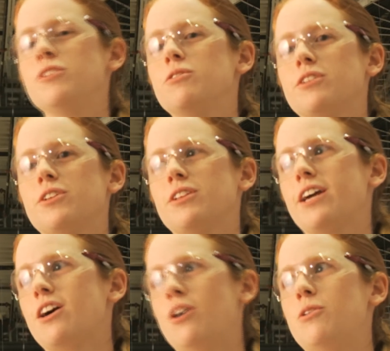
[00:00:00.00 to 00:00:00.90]
and you, you're
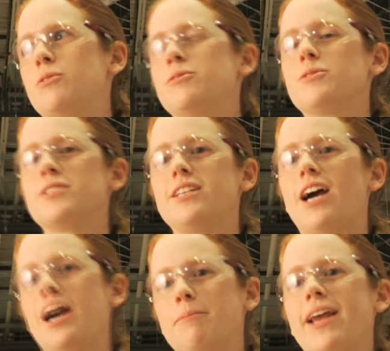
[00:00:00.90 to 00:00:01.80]
like, oh, well, see,
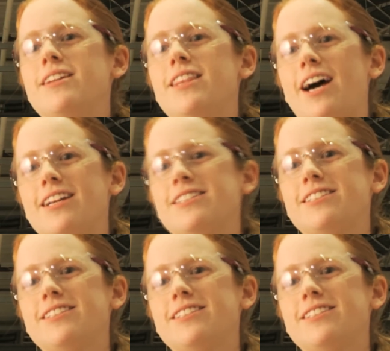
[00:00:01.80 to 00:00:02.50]
I made that.